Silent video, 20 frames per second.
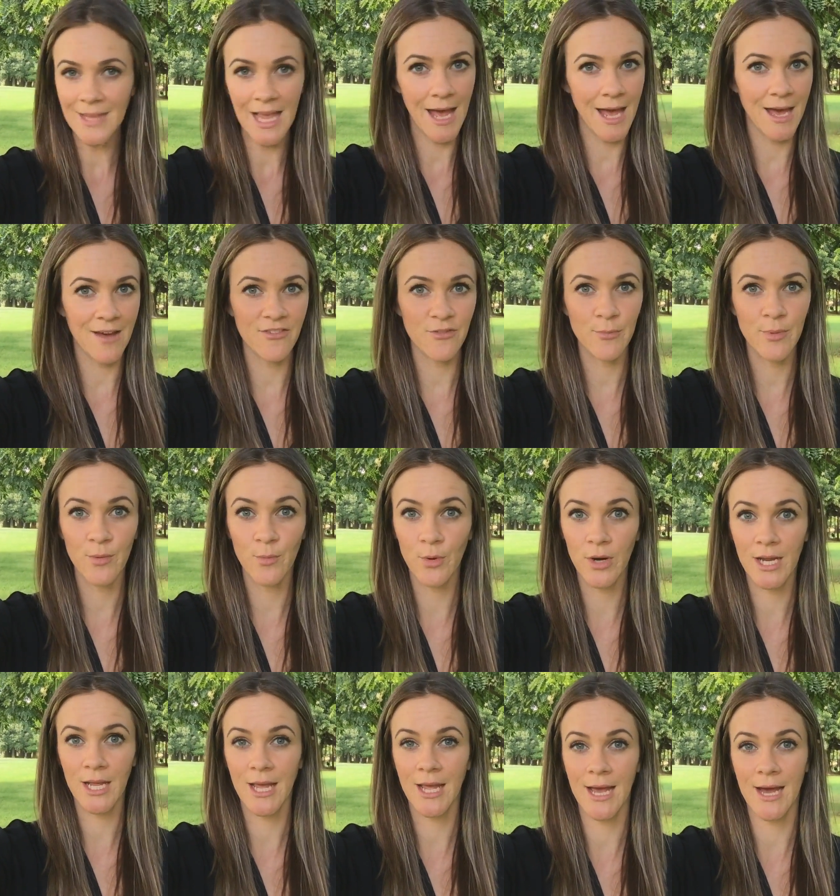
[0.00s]
I haven't been
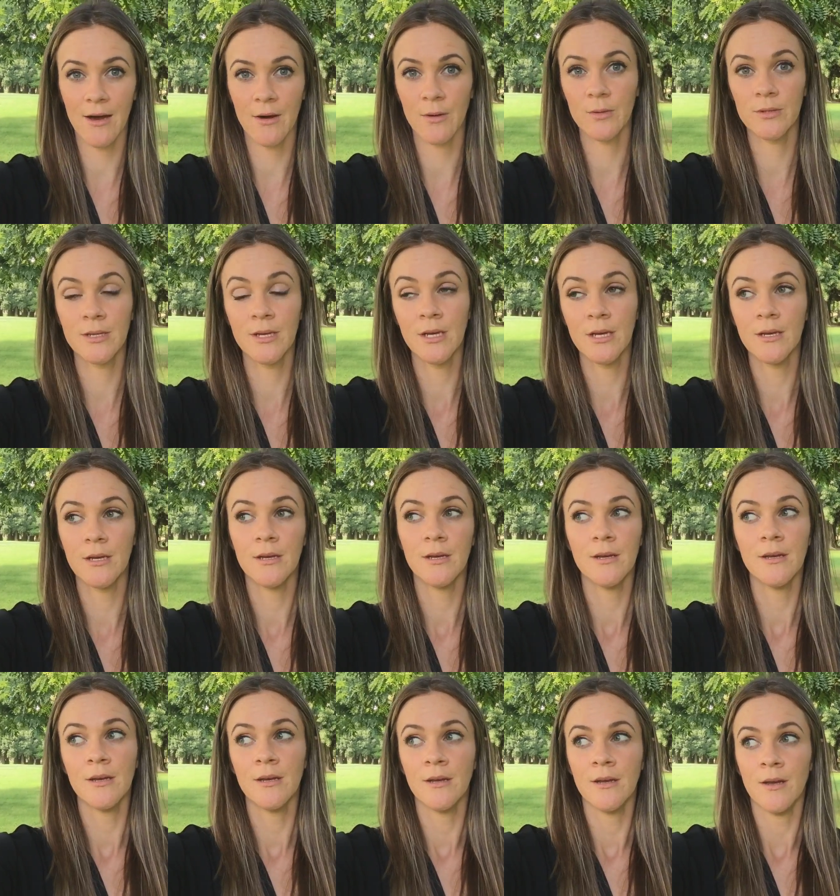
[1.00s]
working out.
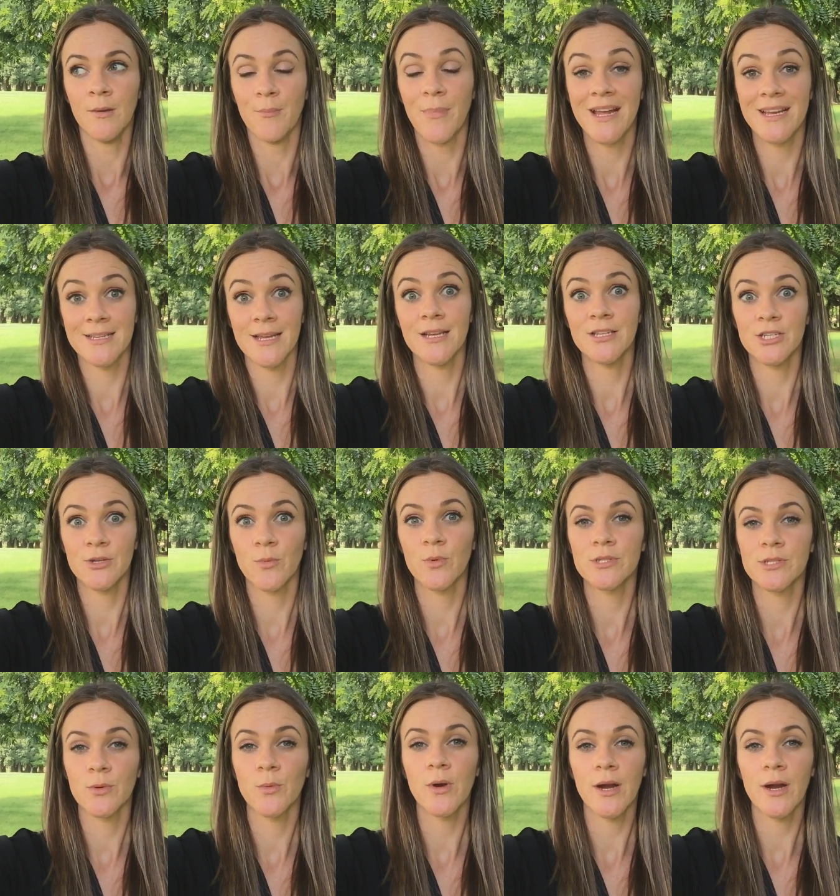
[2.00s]
My intention was to